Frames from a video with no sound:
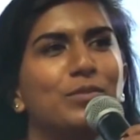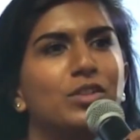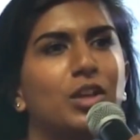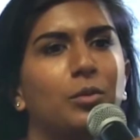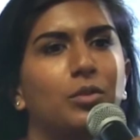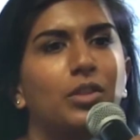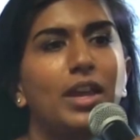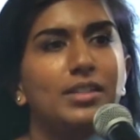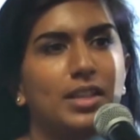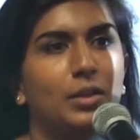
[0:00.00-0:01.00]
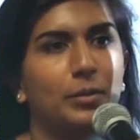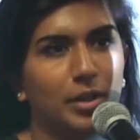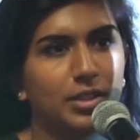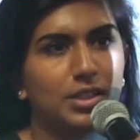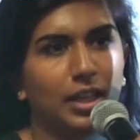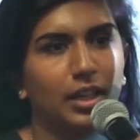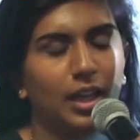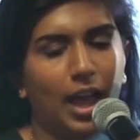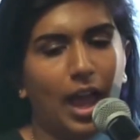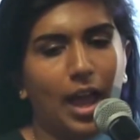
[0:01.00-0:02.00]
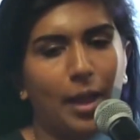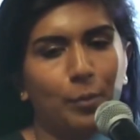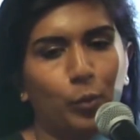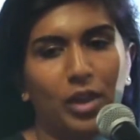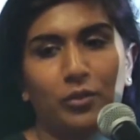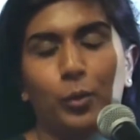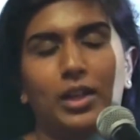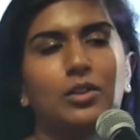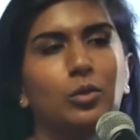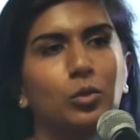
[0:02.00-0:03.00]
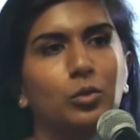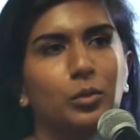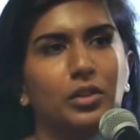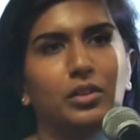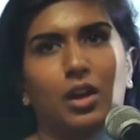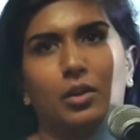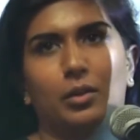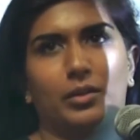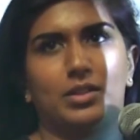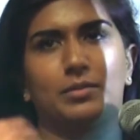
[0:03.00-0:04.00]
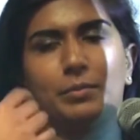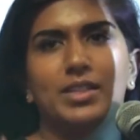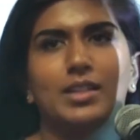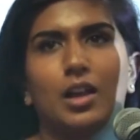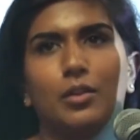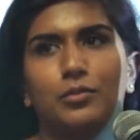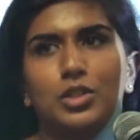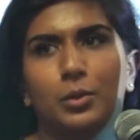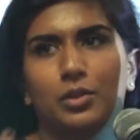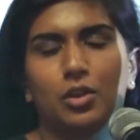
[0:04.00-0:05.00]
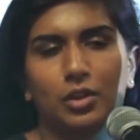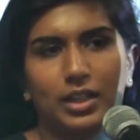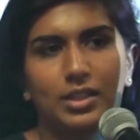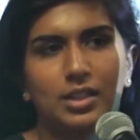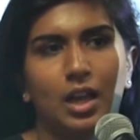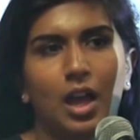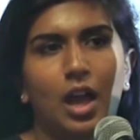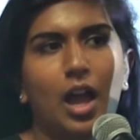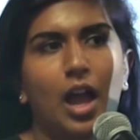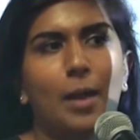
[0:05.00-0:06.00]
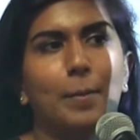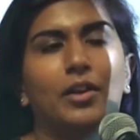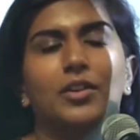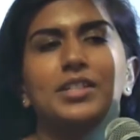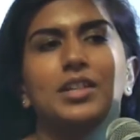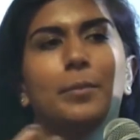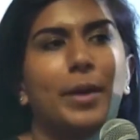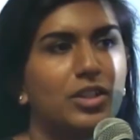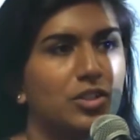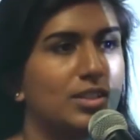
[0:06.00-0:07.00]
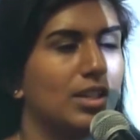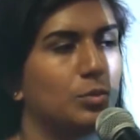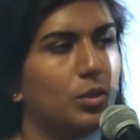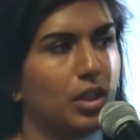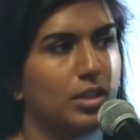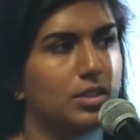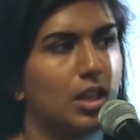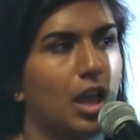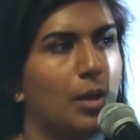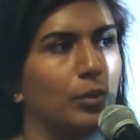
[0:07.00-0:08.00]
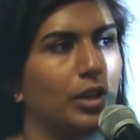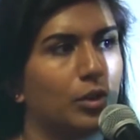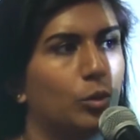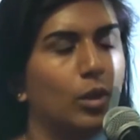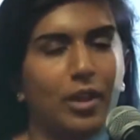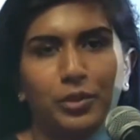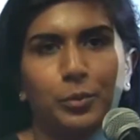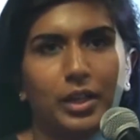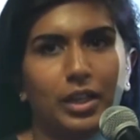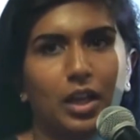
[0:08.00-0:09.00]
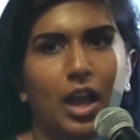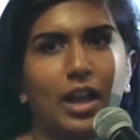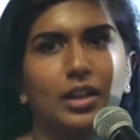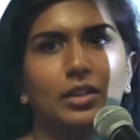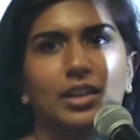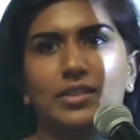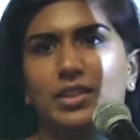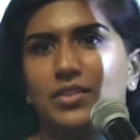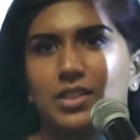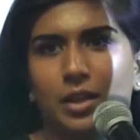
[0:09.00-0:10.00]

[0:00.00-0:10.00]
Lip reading: So they sit in marketing. We have a weekly call with myself, 2 other colleagues, and our SDR manager sits with us on that call every week and gives us an